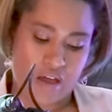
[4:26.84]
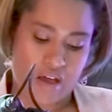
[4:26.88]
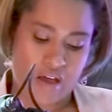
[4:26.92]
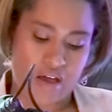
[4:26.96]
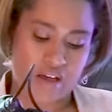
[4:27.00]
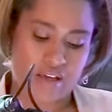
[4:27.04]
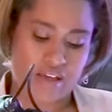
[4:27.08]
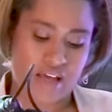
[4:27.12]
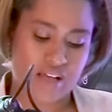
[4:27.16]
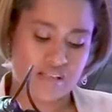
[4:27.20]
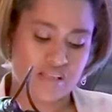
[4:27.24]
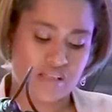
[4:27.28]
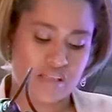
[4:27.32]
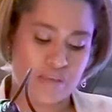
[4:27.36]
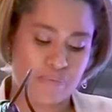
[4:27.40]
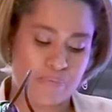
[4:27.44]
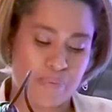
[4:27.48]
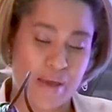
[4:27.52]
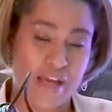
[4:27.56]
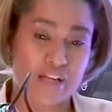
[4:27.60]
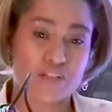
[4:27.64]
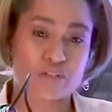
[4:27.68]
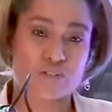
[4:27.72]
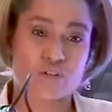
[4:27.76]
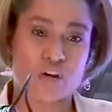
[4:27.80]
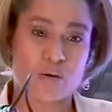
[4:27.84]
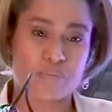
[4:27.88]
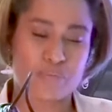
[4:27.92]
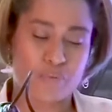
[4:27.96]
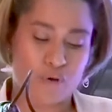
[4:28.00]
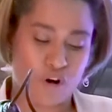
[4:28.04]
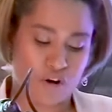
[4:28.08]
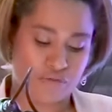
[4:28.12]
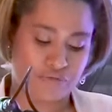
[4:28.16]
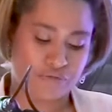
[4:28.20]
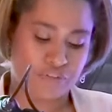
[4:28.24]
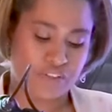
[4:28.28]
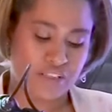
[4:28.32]
against the backdrop
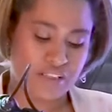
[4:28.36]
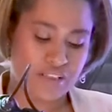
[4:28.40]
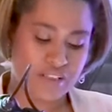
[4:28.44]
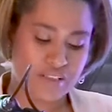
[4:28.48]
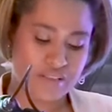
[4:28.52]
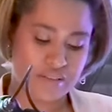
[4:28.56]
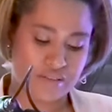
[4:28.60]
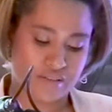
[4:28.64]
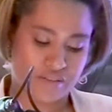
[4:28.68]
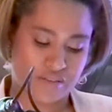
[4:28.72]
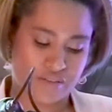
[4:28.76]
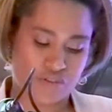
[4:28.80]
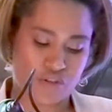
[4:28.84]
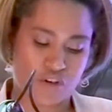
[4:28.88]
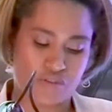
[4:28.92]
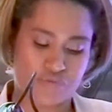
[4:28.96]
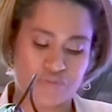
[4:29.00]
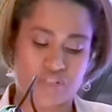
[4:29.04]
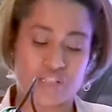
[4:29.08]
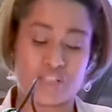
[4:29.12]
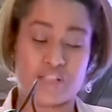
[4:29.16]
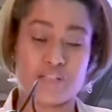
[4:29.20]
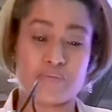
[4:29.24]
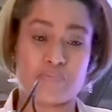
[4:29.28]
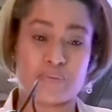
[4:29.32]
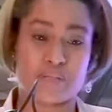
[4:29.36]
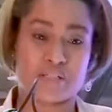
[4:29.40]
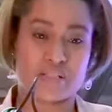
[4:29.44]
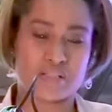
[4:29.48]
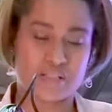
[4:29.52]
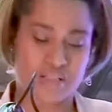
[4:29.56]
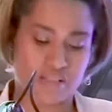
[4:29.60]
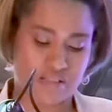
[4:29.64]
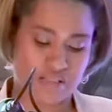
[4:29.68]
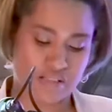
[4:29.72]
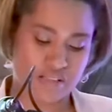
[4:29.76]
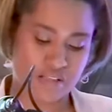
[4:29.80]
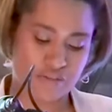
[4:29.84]
of years of
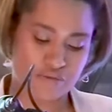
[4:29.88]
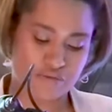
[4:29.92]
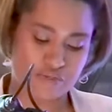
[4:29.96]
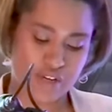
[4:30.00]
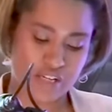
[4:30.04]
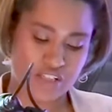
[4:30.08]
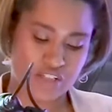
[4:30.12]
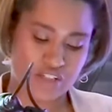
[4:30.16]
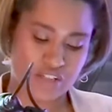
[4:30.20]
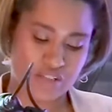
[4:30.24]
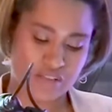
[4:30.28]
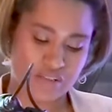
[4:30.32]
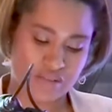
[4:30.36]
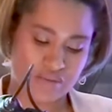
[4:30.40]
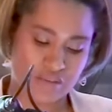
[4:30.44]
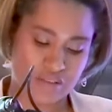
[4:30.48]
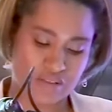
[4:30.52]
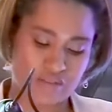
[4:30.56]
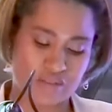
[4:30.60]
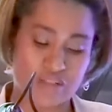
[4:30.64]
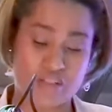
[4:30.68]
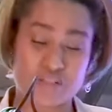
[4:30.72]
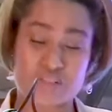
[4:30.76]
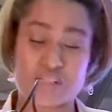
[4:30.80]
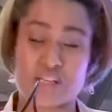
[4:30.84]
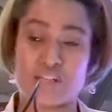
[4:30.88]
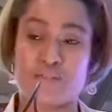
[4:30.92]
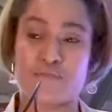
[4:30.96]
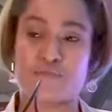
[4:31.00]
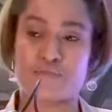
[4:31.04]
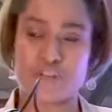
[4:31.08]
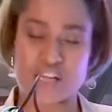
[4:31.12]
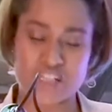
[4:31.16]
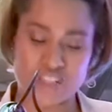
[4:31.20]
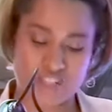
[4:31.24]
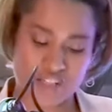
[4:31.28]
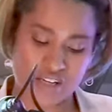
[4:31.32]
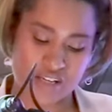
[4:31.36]
deliberate
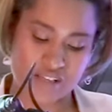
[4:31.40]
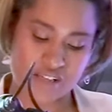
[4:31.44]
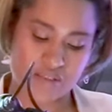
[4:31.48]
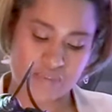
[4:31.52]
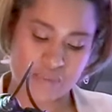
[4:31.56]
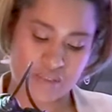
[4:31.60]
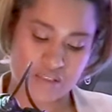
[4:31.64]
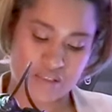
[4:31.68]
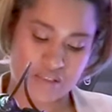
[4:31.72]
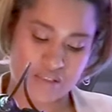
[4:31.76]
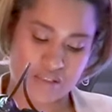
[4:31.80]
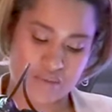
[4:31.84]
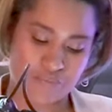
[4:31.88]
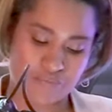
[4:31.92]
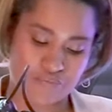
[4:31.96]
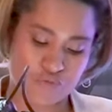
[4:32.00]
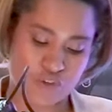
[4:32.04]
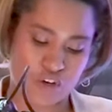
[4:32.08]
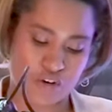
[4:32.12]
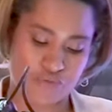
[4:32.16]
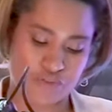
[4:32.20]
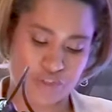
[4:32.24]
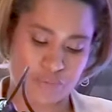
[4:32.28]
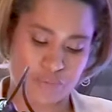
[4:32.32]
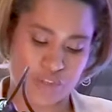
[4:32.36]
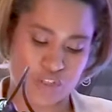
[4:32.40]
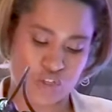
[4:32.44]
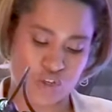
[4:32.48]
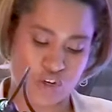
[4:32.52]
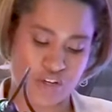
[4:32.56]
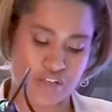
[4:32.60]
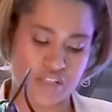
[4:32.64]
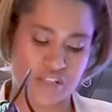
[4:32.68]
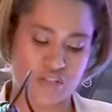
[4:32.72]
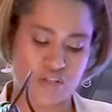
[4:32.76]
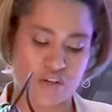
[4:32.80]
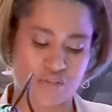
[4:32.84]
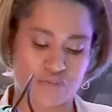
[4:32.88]
disenfranchisement of the
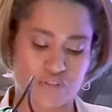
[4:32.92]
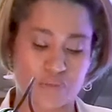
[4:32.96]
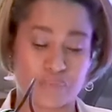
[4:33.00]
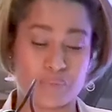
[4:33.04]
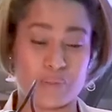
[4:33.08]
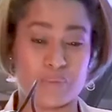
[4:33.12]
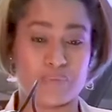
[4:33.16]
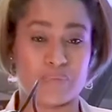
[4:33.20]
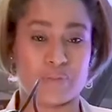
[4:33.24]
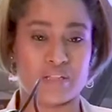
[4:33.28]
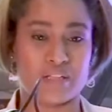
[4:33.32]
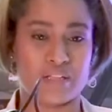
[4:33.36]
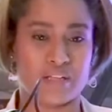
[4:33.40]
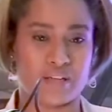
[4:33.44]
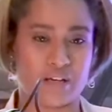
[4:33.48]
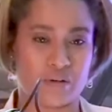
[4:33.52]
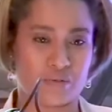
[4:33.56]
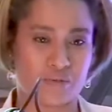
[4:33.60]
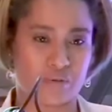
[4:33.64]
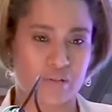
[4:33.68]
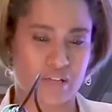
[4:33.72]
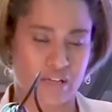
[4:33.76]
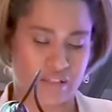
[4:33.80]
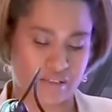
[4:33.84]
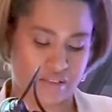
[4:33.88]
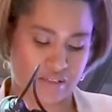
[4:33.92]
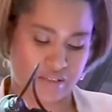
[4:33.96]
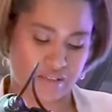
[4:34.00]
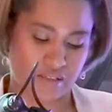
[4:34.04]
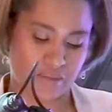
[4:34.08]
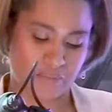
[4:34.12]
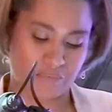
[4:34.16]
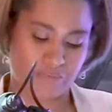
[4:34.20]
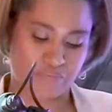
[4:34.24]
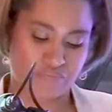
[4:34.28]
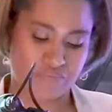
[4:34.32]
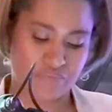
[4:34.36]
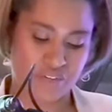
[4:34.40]
majority of the people in our country.
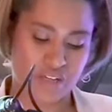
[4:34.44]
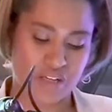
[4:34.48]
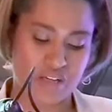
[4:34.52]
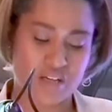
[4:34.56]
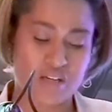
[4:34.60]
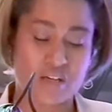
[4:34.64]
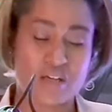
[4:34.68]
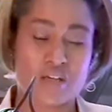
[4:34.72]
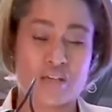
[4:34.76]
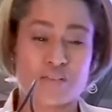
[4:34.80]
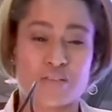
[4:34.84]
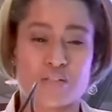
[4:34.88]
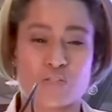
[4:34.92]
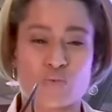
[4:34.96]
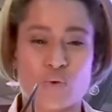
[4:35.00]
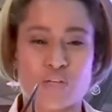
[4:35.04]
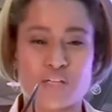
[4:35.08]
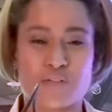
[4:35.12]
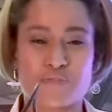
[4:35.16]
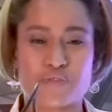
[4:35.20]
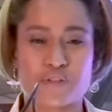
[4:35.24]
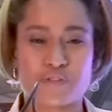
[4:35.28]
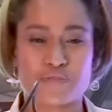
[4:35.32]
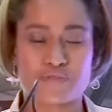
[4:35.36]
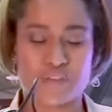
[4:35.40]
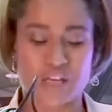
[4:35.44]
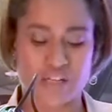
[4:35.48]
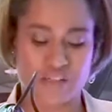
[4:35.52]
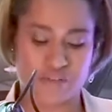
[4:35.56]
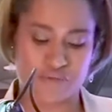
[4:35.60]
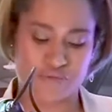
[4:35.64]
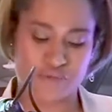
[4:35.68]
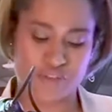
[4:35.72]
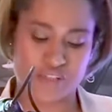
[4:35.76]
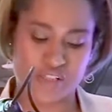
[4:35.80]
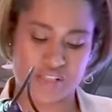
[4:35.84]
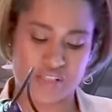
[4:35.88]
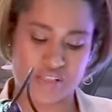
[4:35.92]
The 25th
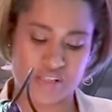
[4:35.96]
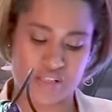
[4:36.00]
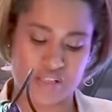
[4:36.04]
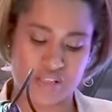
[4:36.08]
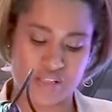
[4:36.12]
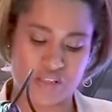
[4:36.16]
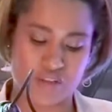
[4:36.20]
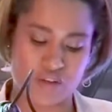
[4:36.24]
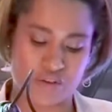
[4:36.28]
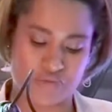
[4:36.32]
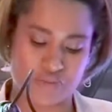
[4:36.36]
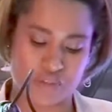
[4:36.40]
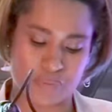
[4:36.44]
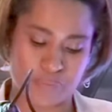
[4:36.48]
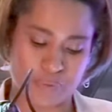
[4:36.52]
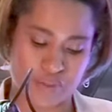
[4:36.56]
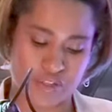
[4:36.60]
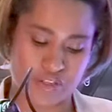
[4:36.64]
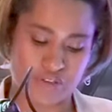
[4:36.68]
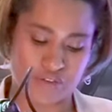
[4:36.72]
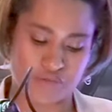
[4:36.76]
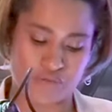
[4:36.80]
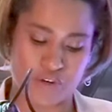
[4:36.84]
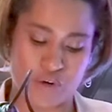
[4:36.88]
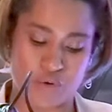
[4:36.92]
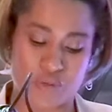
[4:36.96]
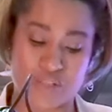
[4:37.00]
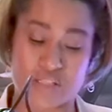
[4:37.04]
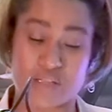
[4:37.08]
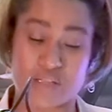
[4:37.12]
anniversary of the birth of our